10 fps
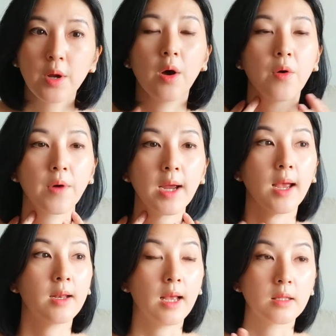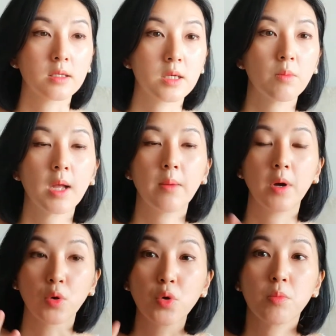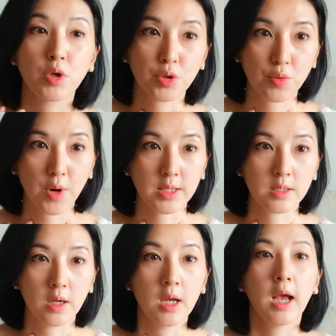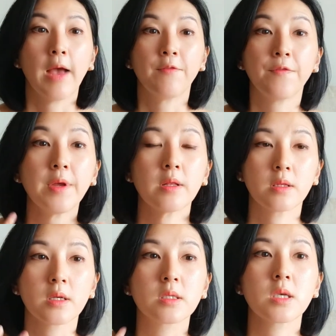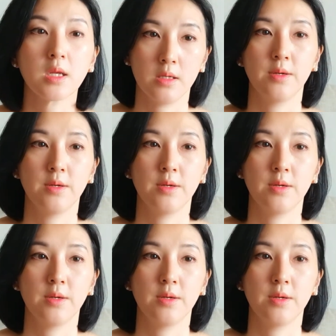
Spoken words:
all right, and at the same time a good moisturizer, fit the skin.